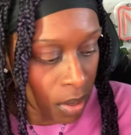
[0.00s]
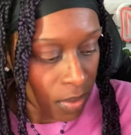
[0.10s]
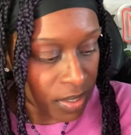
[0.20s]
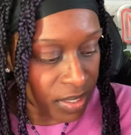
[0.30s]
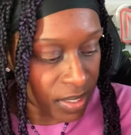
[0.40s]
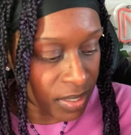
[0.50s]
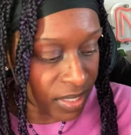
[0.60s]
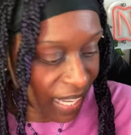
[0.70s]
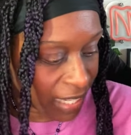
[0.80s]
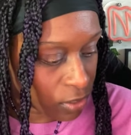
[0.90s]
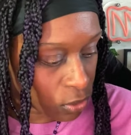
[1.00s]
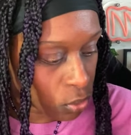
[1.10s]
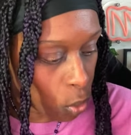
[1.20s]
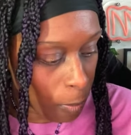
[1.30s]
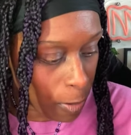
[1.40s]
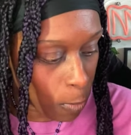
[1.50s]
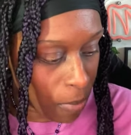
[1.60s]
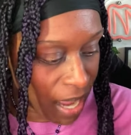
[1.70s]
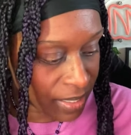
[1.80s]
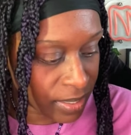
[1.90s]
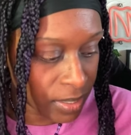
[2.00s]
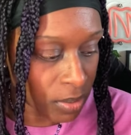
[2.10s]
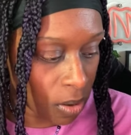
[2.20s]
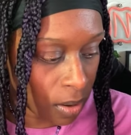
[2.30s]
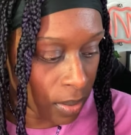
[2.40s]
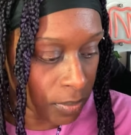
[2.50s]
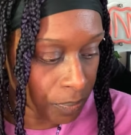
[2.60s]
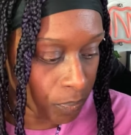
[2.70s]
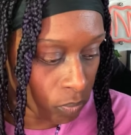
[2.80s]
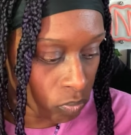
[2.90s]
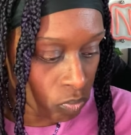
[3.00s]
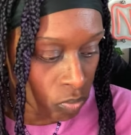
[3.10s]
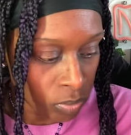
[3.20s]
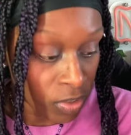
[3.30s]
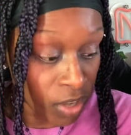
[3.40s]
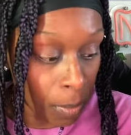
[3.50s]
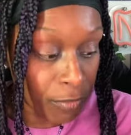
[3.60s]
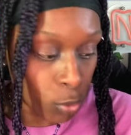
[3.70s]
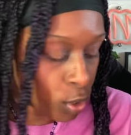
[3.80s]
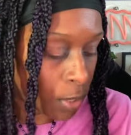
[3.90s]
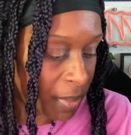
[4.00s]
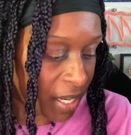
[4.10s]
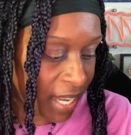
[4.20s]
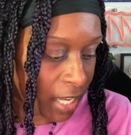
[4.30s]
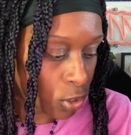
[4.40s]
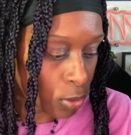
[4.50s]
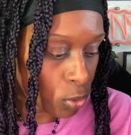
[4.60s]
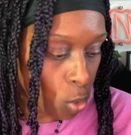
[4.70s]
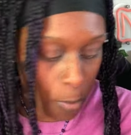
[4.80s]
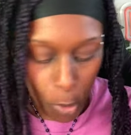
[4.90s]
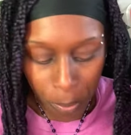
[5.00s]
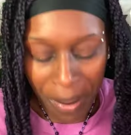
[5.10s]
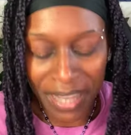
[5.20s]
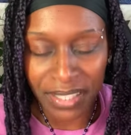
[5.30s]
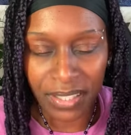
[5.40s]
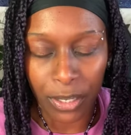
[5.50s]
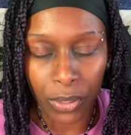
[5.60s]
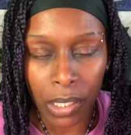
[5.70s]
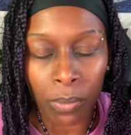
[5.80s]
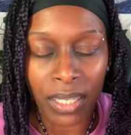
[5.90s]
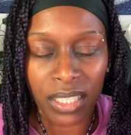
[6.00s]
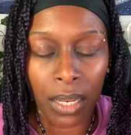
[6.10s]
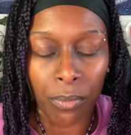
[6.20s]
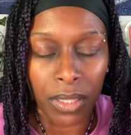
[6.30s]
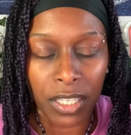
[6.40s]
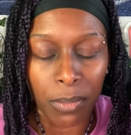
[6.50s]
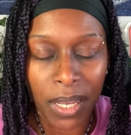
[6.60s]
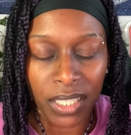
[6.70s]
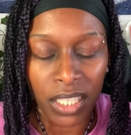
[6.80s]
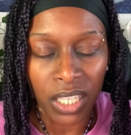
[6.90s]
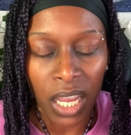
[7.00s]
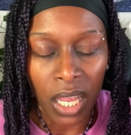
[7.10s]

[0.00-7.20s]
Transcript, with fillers: This is Cancer, Scorpio, Pisces card. Mm -hmm. Some of you could be a Cancer, Scorpio, or Pisces that are here resonating with this message.